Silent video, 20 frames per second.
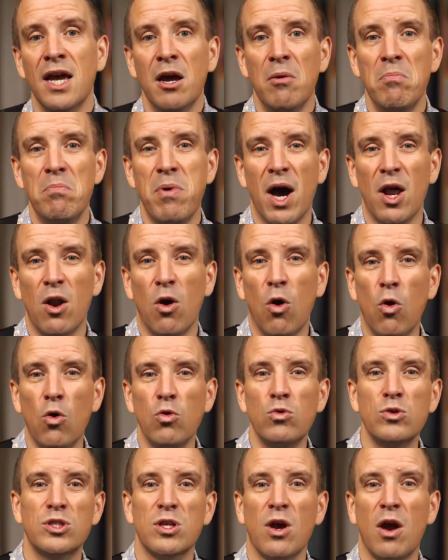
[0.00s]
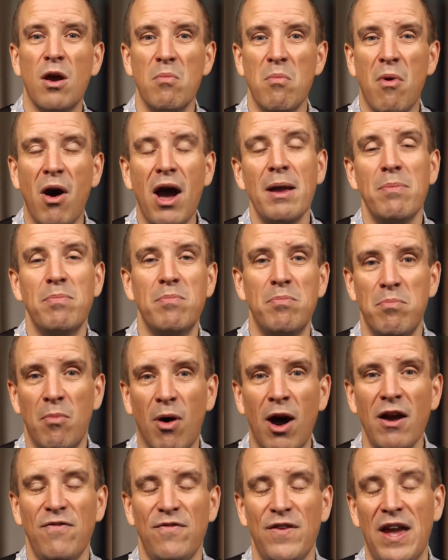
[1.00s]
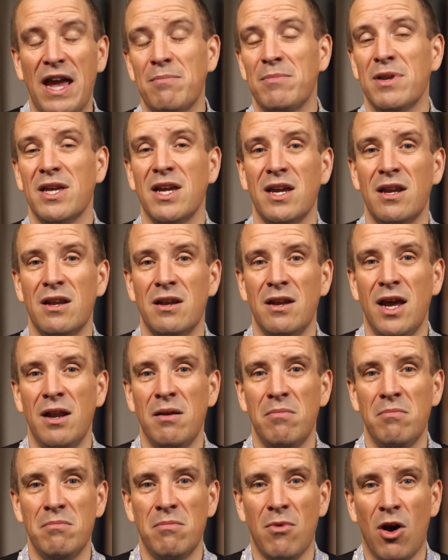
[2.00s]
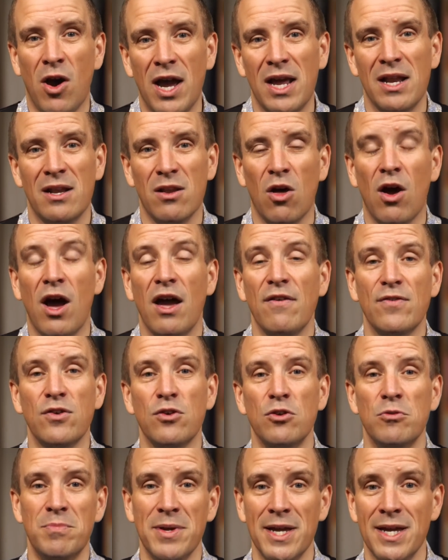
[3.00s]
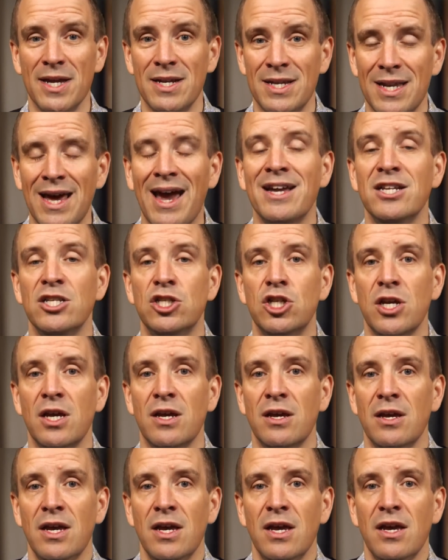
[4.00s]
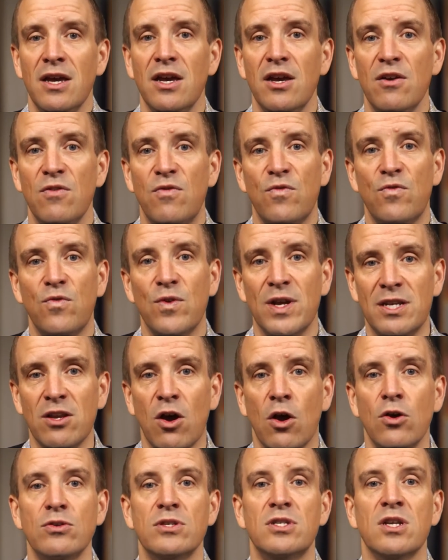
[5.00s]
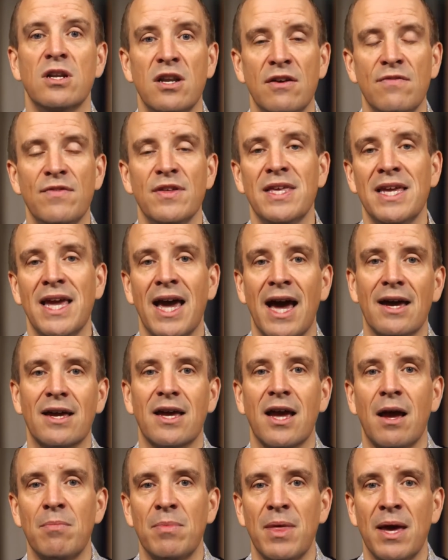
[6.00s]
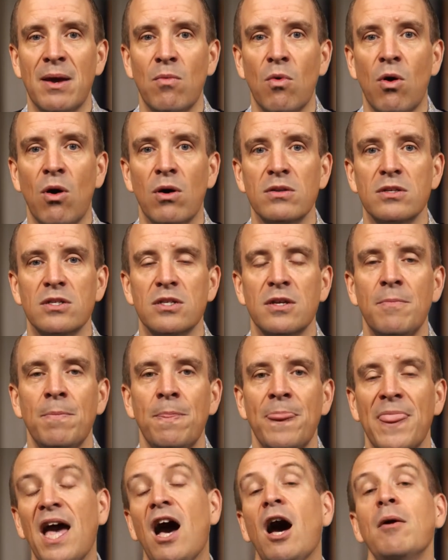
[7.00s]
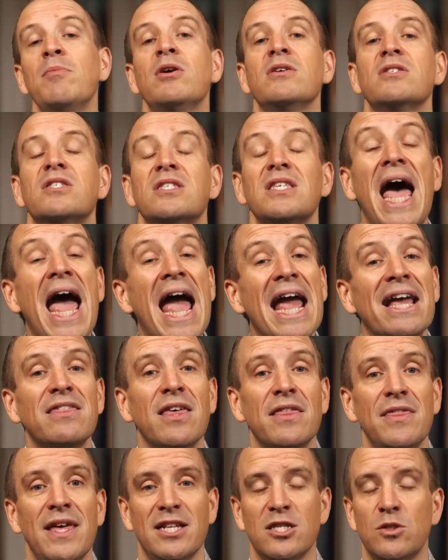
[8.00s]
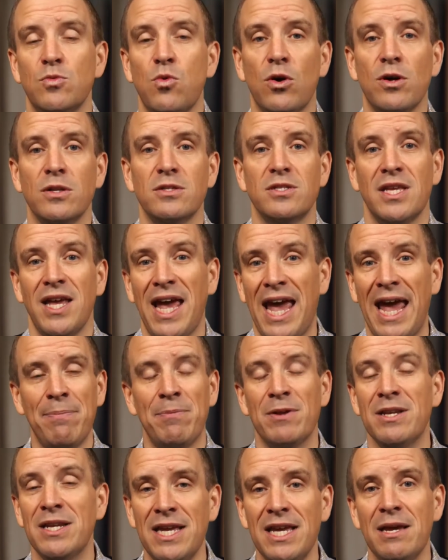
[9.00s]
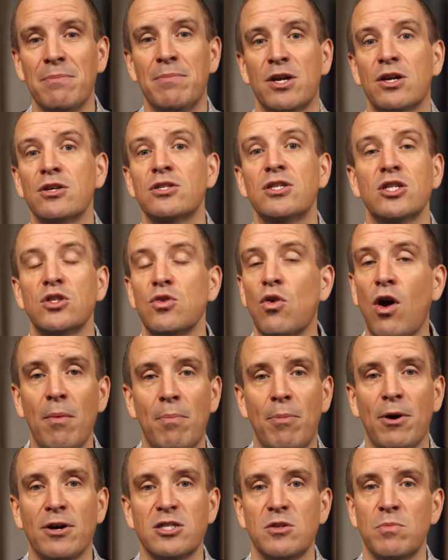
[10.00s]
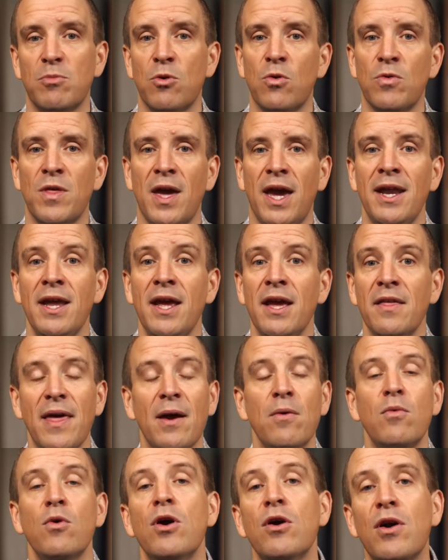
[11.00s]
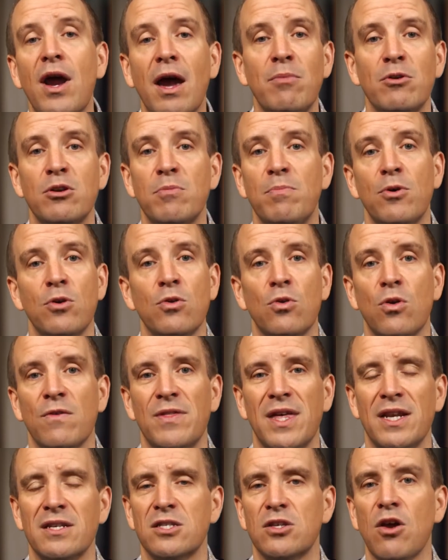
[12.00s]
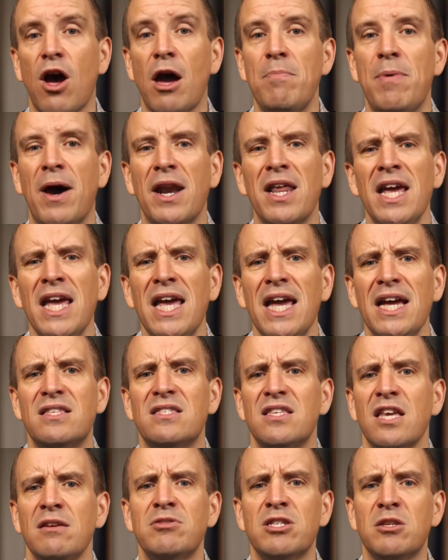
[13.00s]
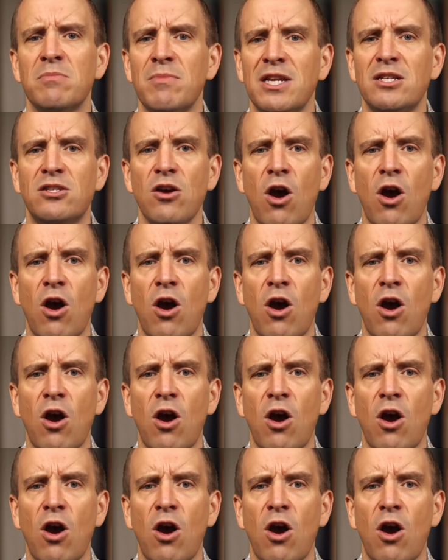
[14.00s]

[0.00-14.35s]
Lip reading: but also my family and my life could be in danger if we don't deliver the outcome they want. Now, I'm not saying that that's what's happened here, because it's quite possible that they were able to put all of that aside, but it seems to me